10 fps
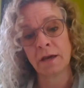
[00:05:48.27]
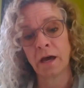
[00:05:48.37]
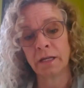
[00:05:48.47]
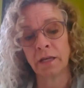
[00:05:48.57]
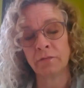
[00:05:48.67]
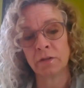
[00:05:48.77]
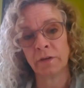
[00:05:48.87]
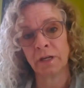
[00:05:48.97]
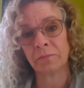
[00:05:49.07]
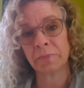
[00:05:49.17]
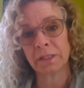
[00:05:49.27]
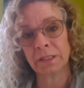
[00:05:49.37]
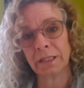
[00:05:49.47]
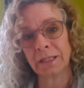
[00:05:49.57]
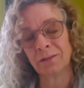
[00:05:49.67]
uneven
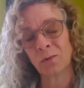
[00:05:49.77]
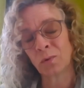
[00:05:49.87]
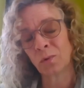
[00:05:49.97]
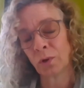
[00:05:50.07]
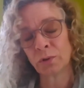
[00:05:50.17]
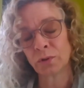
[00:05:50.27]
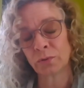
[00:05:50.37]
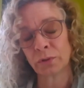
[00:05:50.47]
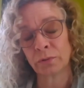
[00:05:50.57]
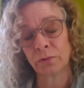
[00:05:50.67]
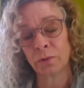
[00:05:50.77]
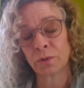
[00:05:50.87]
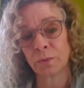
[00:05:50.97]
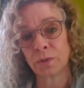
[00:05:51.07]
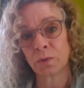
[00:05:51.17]
availability in local
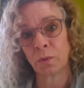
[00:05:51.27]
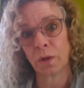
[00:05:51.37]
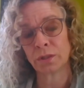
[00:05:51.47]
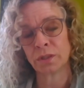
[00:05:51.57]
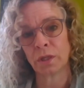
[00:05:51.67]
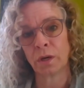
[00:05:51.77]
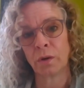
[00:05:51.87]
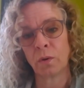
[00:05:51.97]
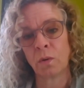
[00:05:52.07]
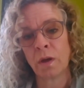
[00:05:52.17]
grocery stores. So